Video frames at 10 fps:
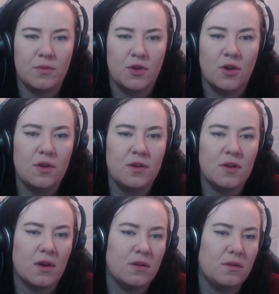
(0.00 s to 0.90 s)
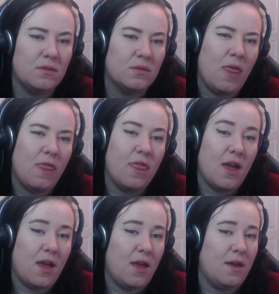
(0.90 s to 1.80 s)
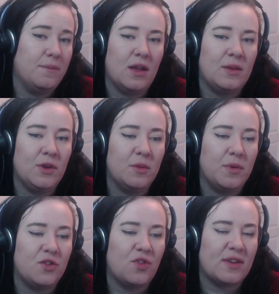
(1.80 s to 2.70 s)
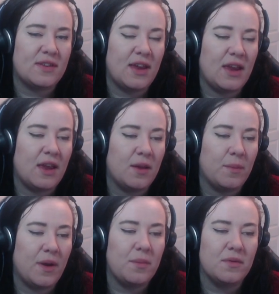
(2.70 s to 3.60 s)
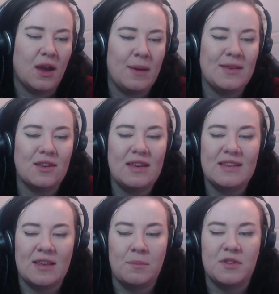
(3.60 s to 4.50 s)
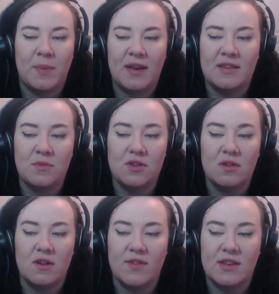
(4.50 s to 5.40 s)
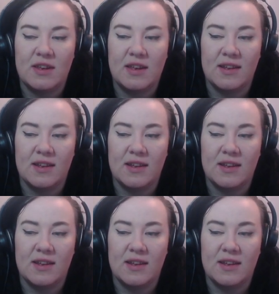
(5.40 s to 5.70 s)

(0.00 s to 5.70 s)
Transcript: could go there, and then we could put a dresser here. But he's going to need some space. I'm just not convinced he needs